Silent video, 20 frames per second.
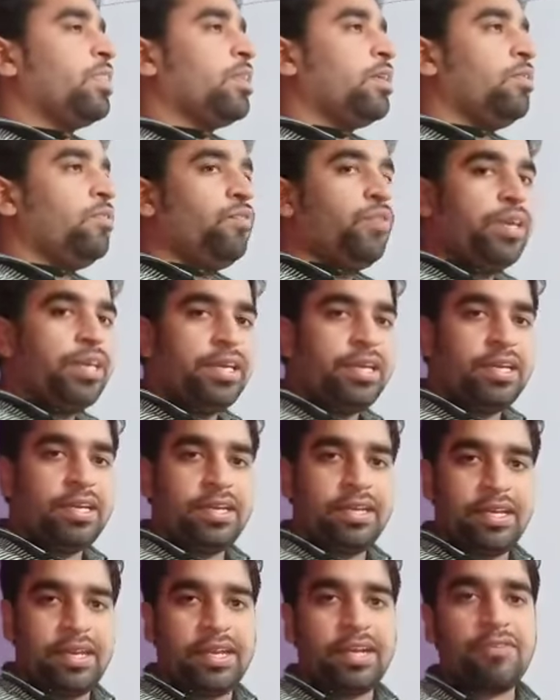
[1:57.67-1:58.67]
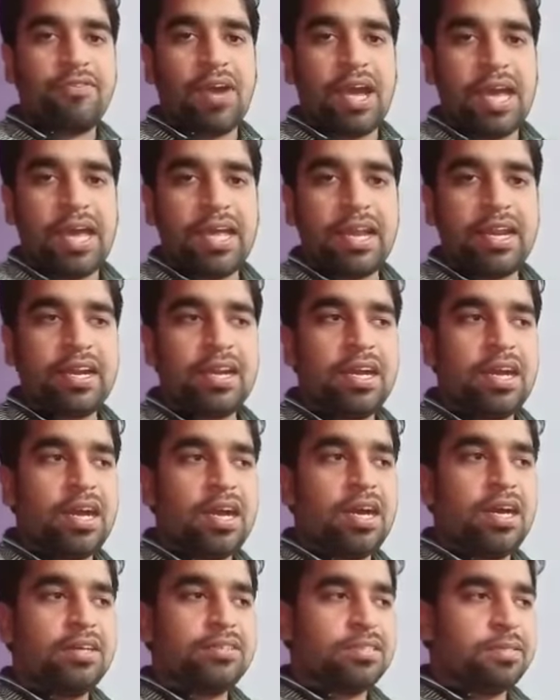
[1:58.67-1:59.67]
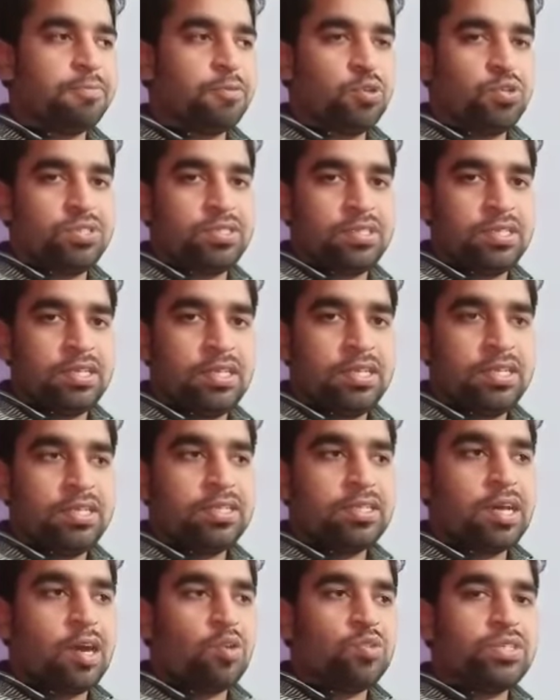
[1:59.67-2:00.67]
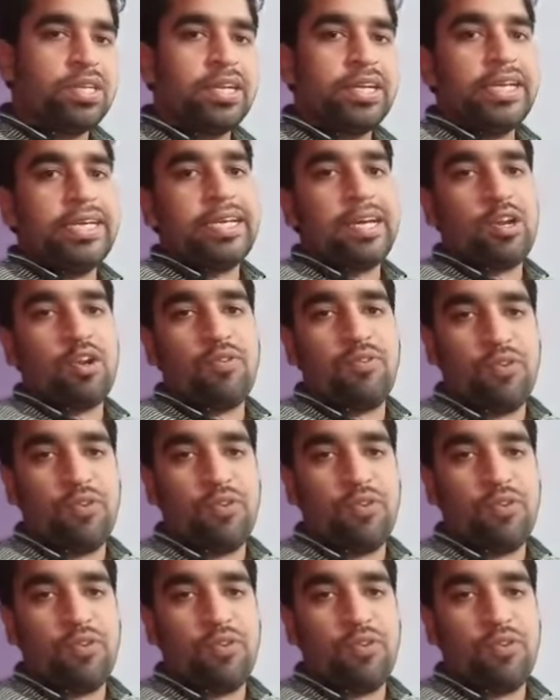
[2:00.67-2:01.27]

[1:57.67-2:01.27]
we require suppose 1000 liter of